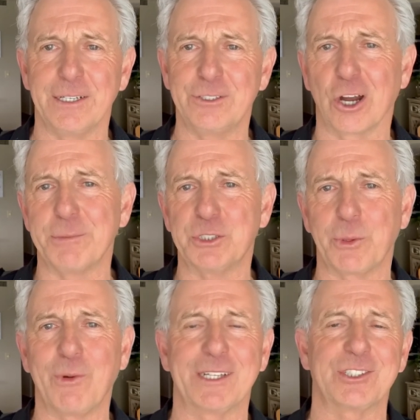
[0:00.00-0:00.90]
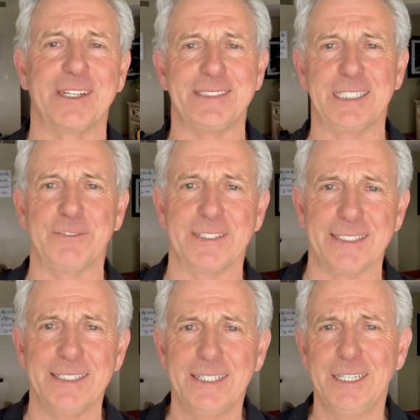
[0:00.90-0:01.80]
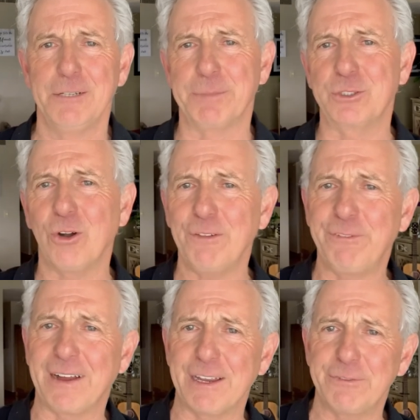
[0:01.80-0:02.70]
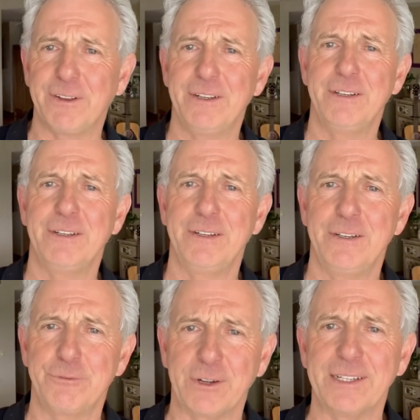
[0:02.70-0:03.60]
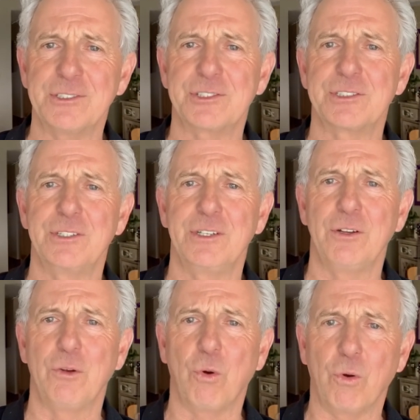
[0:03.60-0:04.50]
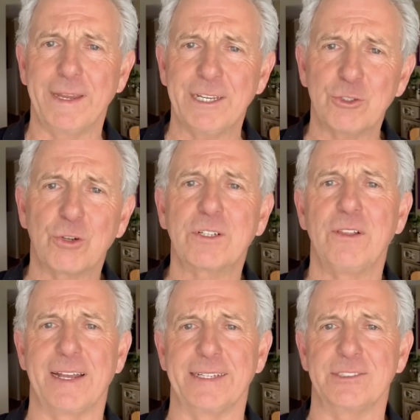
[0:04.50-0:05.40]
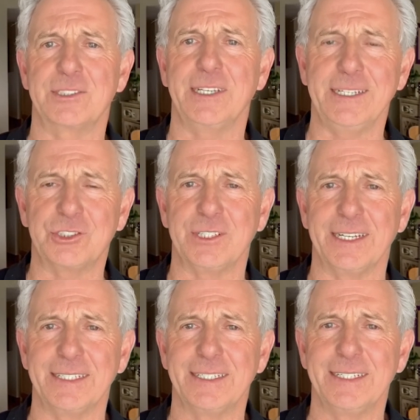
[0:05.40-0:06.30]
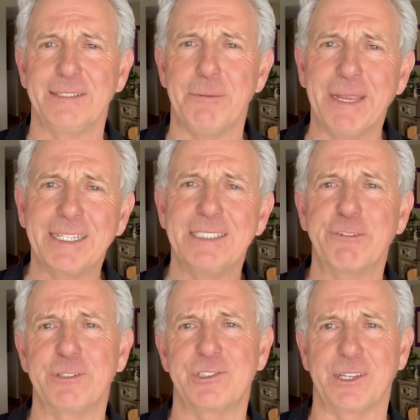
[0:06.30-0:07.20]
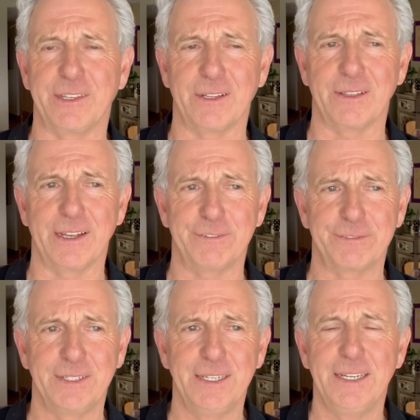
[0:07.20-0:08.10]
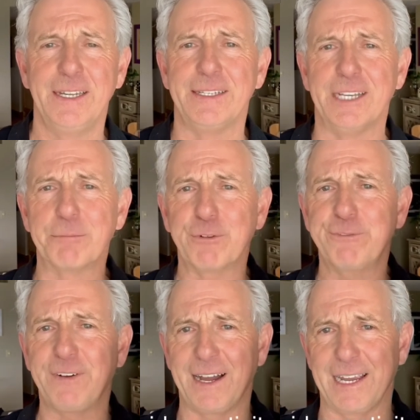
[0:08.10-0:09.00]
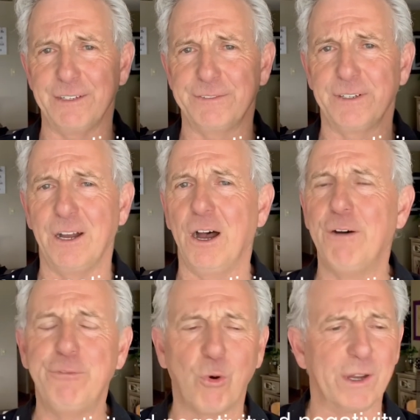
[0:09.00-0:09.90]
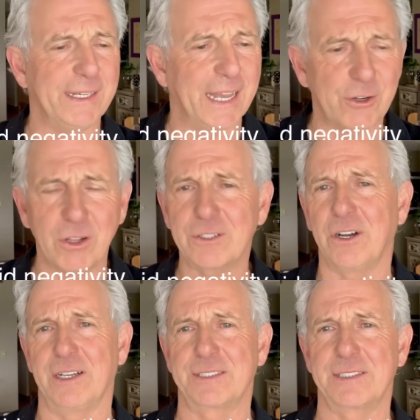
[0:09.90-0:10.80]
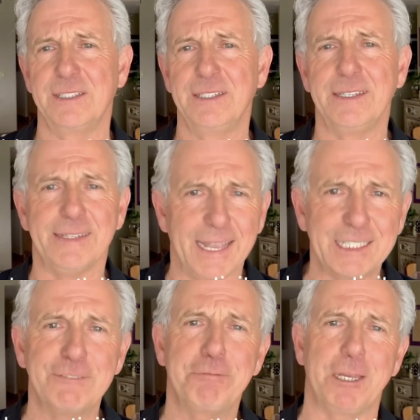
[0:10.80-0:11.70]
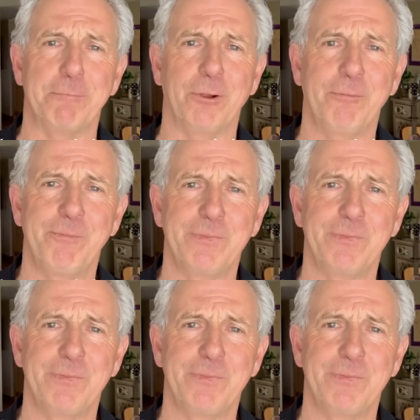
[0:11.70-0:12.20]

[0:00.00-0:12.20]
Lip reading: garbage we watch on TV. But call five friends and or clients each day and make a difference in their life. Number five, avoid at all costs negative people.